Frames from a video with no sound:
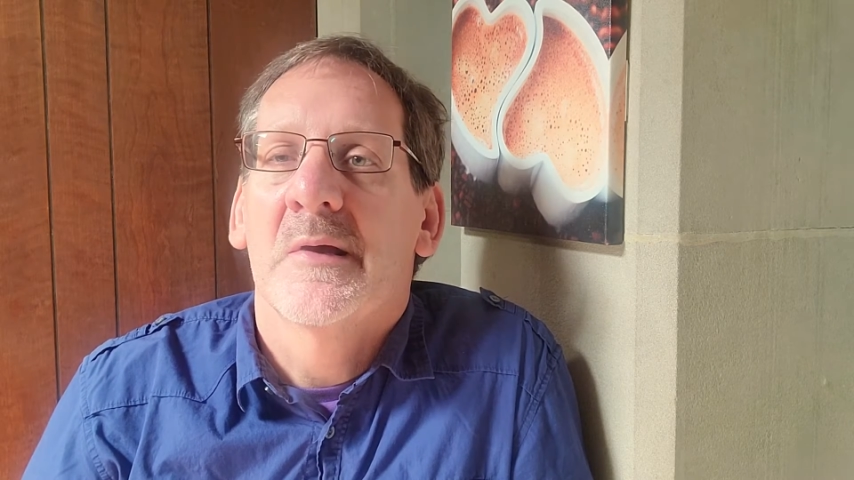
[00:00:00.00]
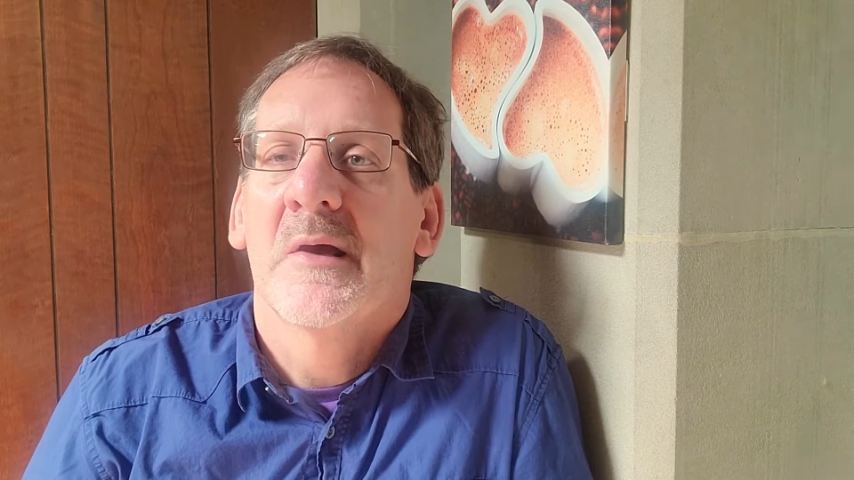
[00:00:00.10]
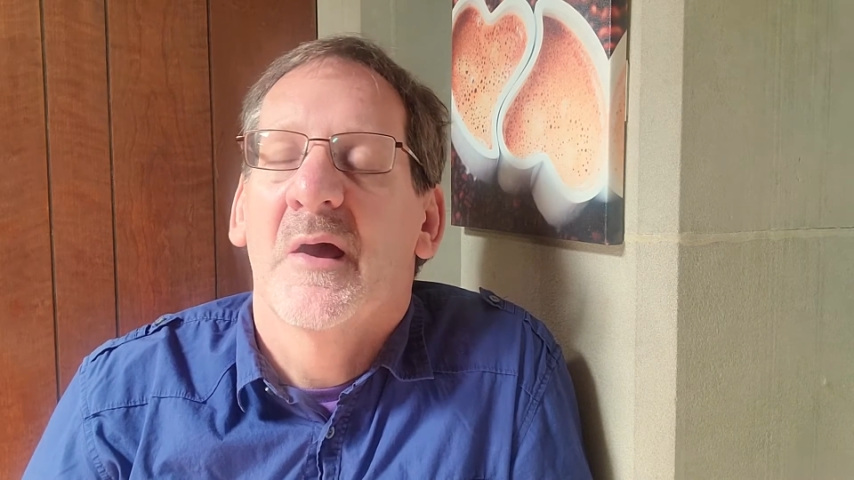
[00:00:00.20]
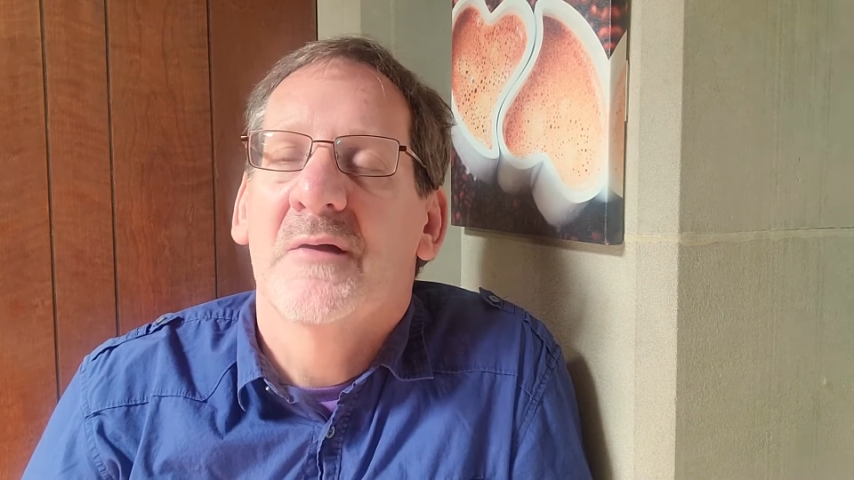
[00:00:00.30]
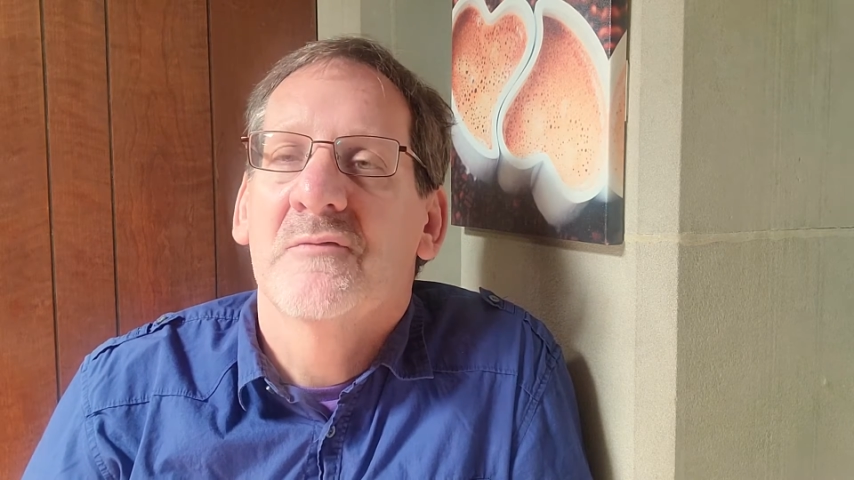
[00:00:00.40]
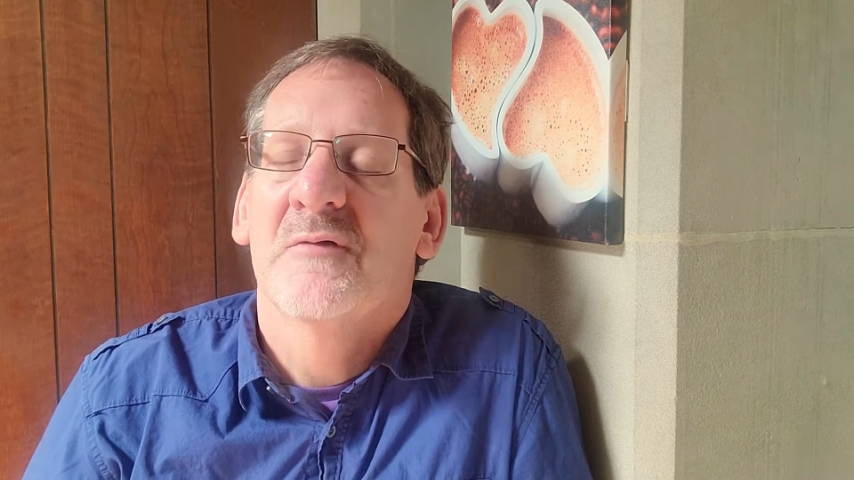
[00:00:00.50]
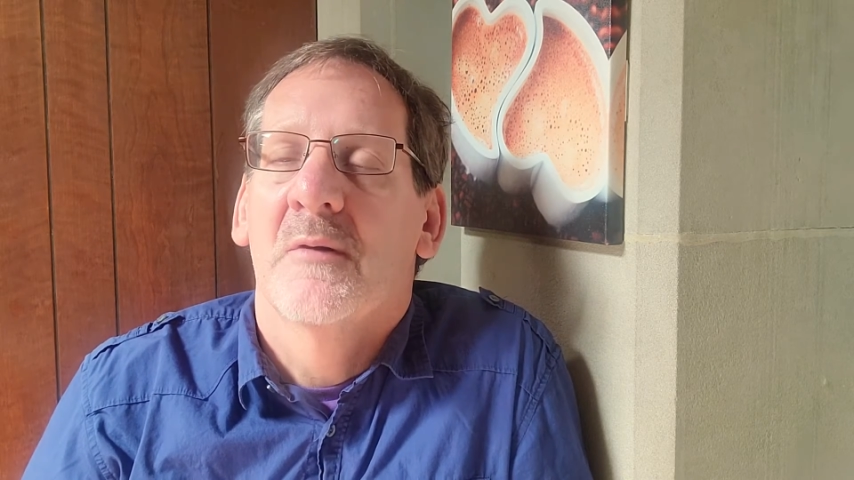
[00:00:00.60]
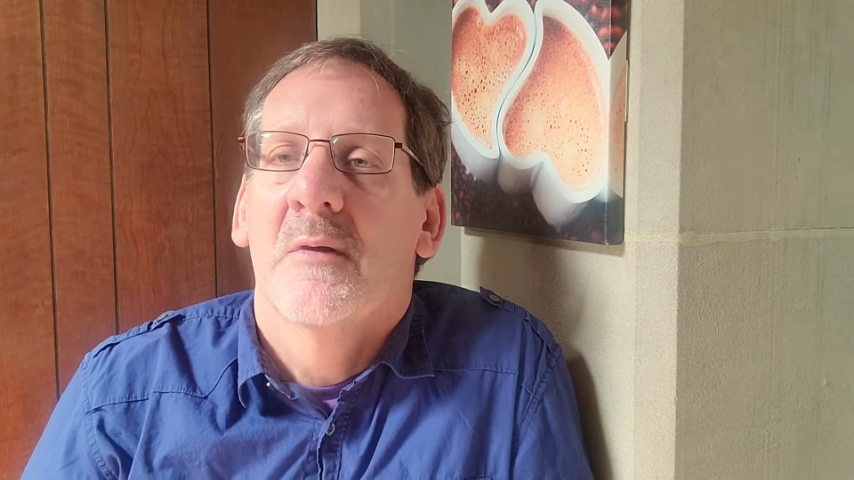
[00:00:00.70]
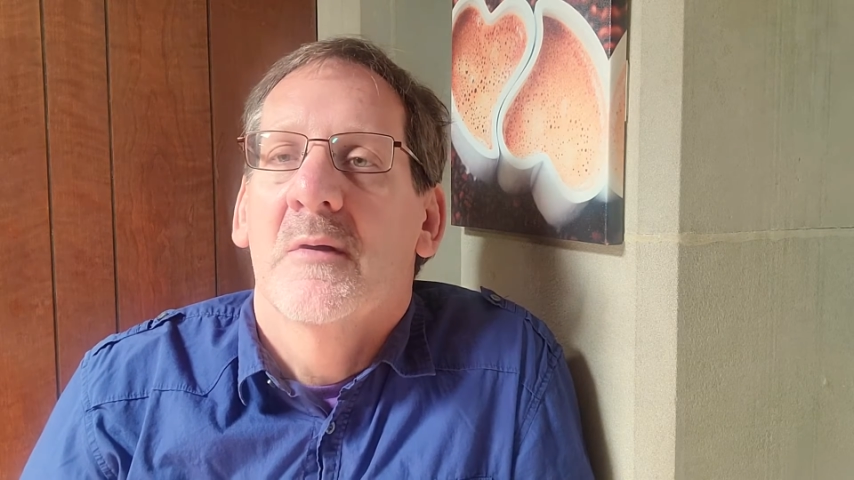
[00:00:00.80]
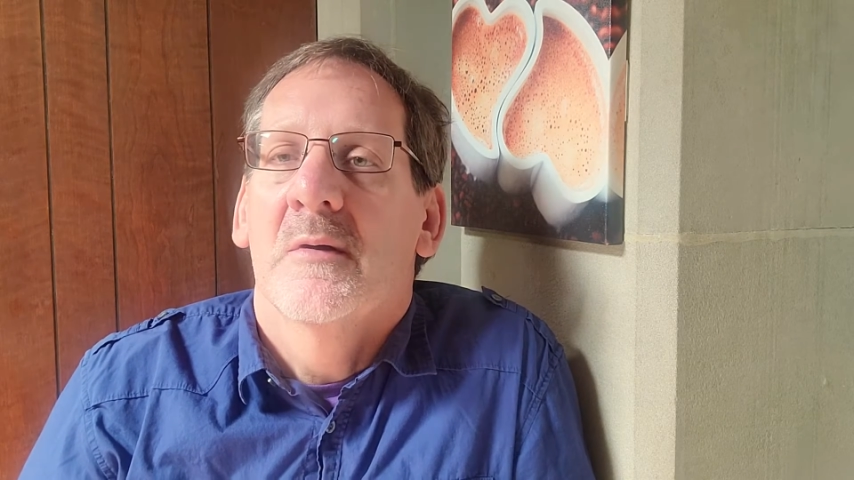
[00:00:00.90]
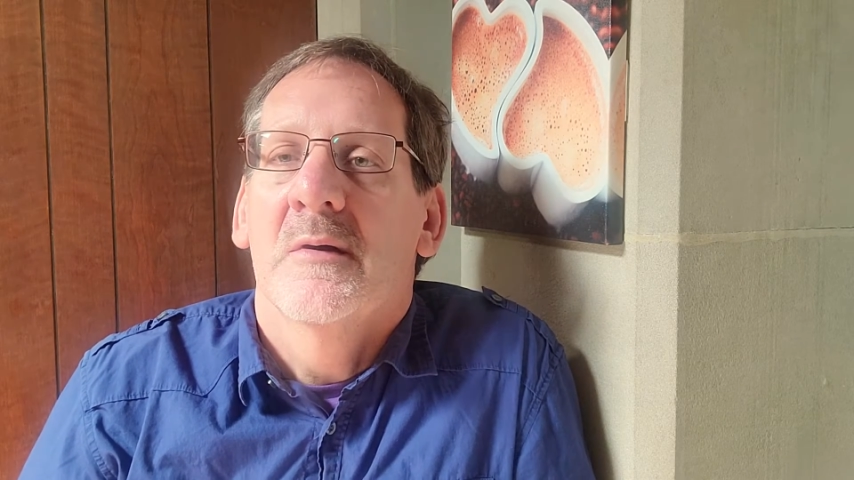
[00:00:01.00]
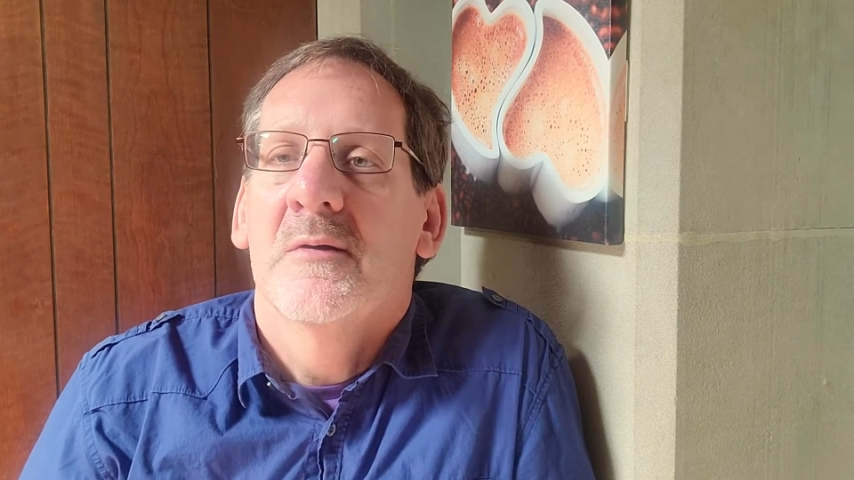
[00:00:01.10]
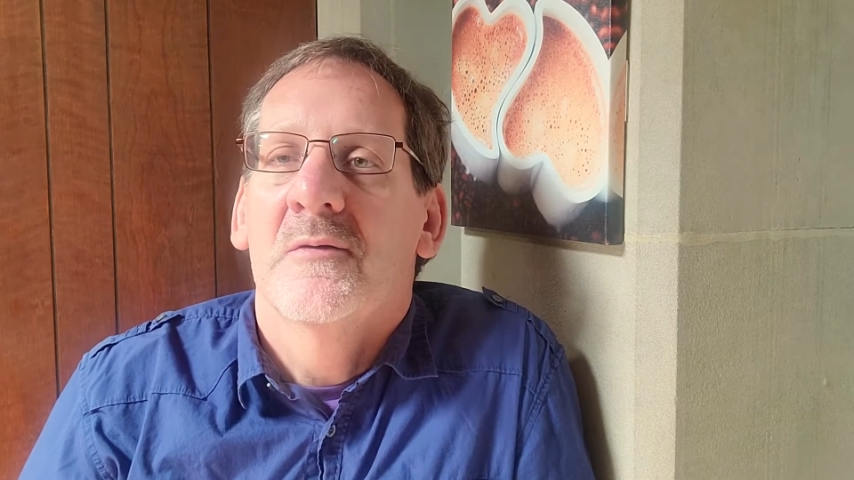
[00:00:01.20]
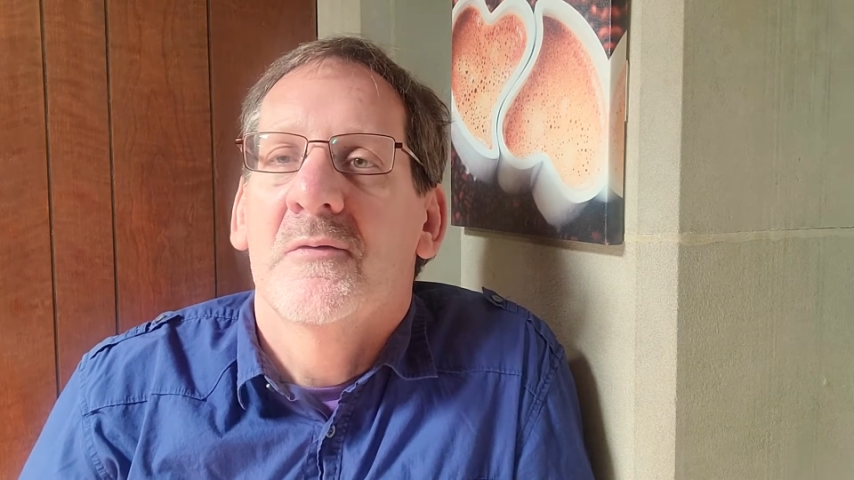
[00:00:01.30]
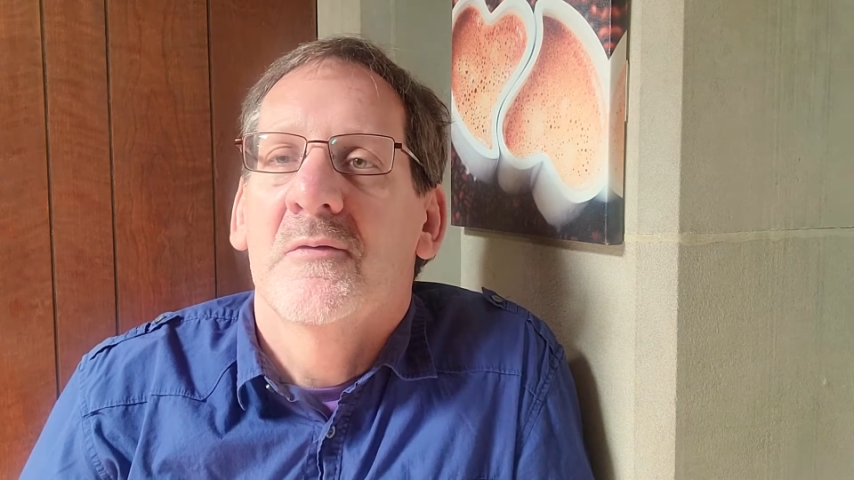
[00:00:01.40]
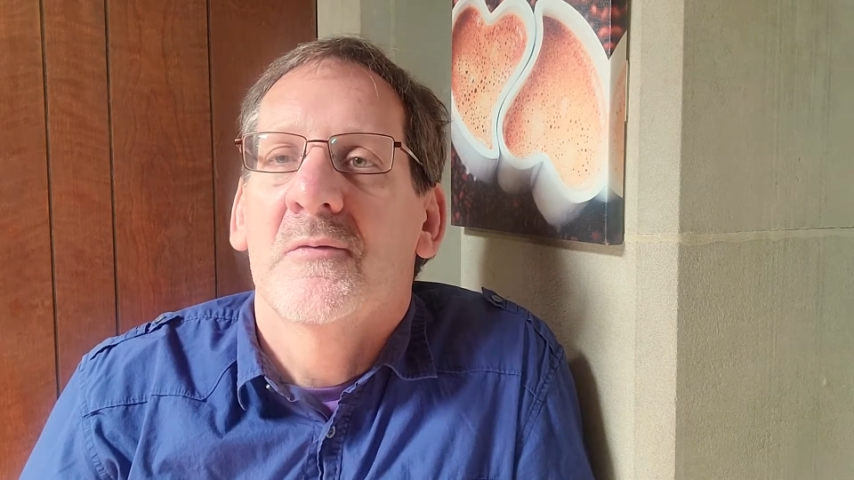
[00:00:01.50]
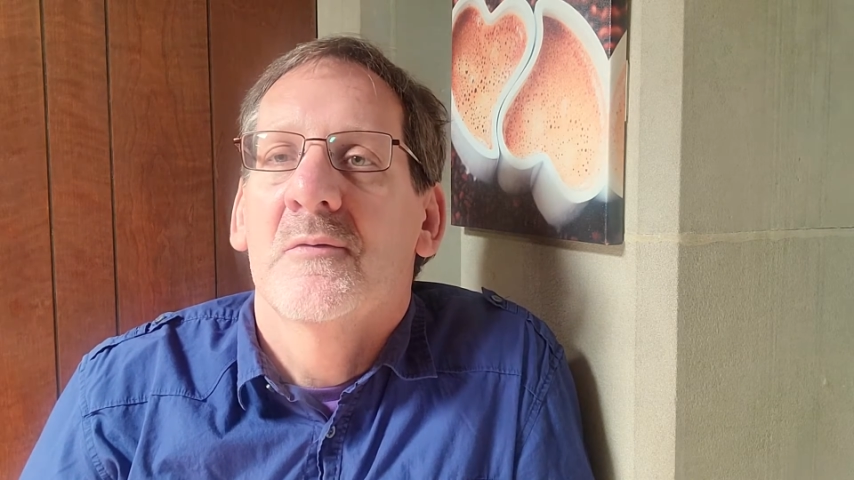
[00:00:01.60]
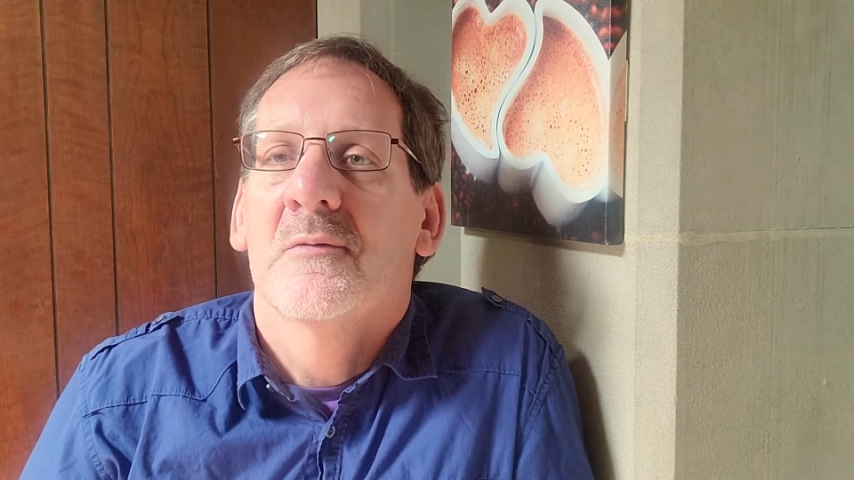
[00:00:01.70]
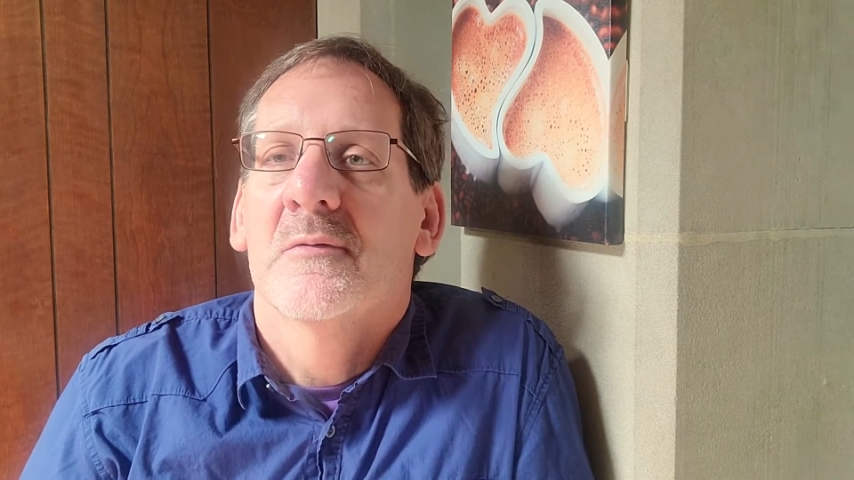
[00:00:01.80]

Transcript: catch into